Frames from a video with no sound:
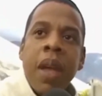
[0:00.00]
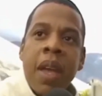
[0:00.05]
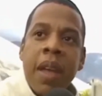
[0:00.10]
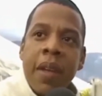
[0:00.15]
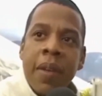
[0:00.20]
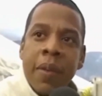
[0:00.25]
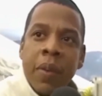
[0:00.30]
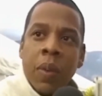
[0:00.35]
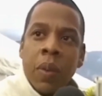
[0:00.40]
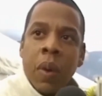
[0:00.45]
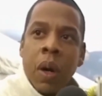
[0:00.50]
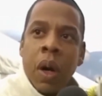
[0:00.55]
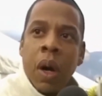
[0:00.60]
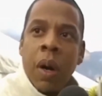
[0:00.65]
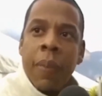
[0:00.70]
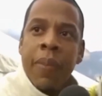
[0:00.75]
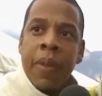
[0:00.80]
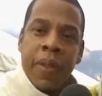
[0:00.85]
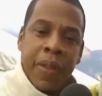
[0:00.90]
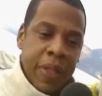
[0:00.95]
Grammys for which he
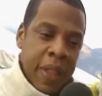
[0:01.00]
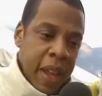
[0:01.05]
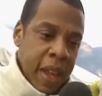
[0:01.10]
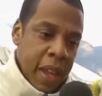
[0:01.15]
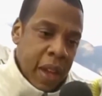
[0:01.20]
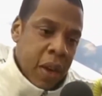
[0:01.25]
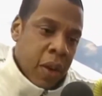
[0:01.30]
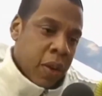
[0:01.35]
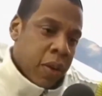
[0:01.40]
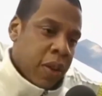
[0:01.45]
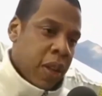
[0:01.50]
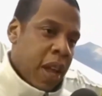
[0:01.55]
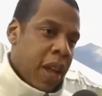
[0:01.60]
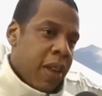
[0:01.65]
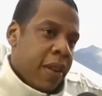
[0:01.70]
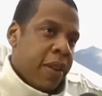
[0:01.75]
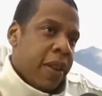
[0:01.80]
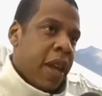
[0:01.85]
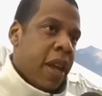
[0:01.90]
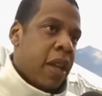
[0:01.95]
has been nominated.
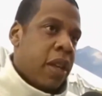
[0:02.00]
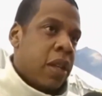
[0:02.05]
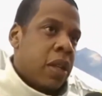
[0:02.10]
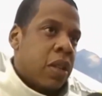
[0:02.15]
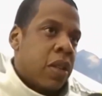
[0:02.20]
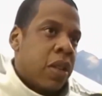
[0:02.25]
This